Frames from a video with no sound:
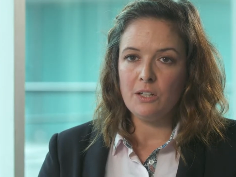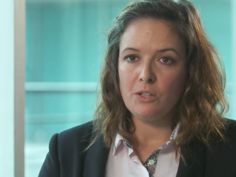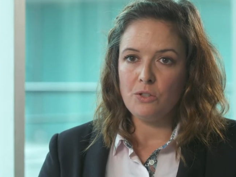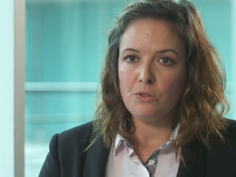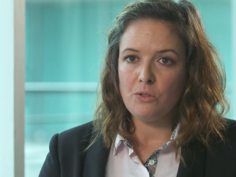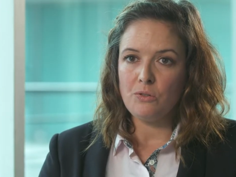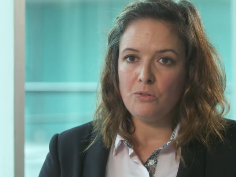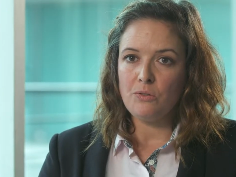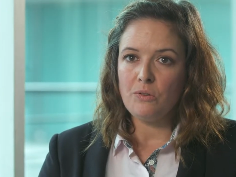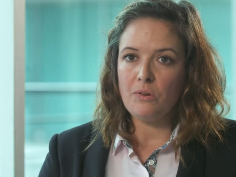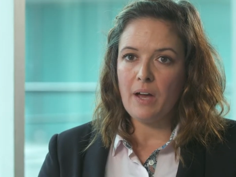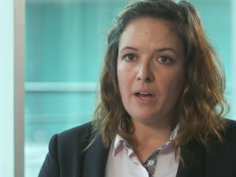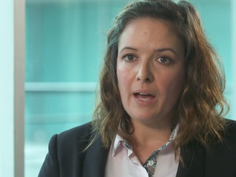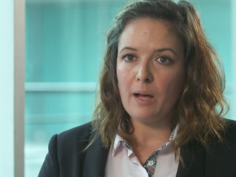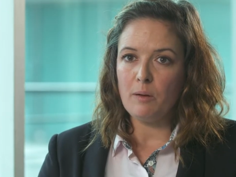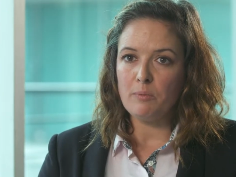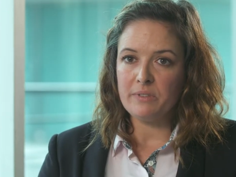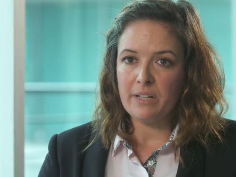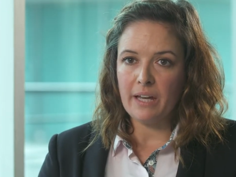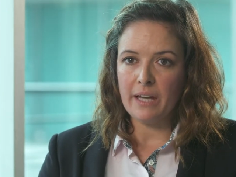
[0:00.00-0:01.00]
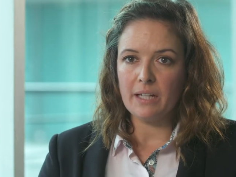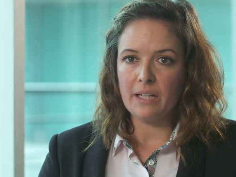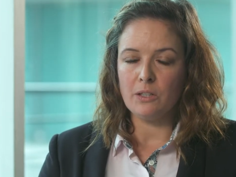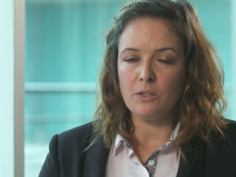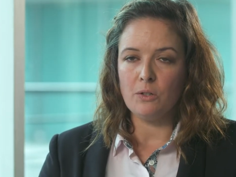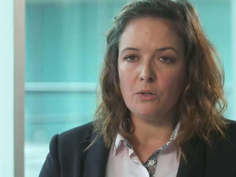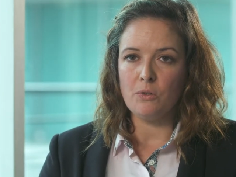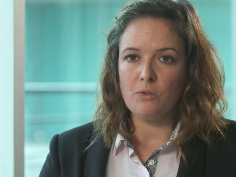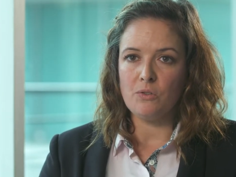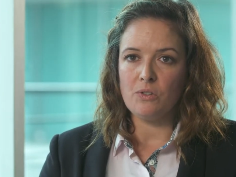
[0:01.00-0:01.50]
to help
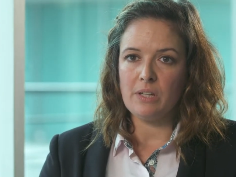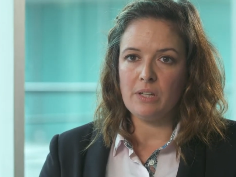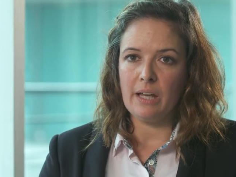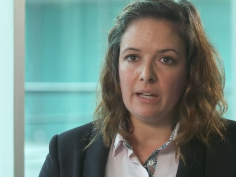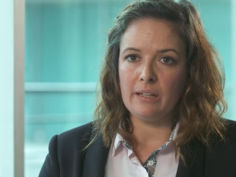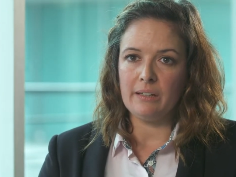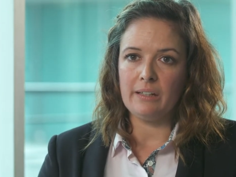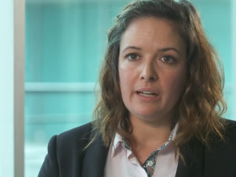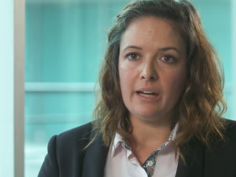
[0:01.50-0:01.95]
diagnose and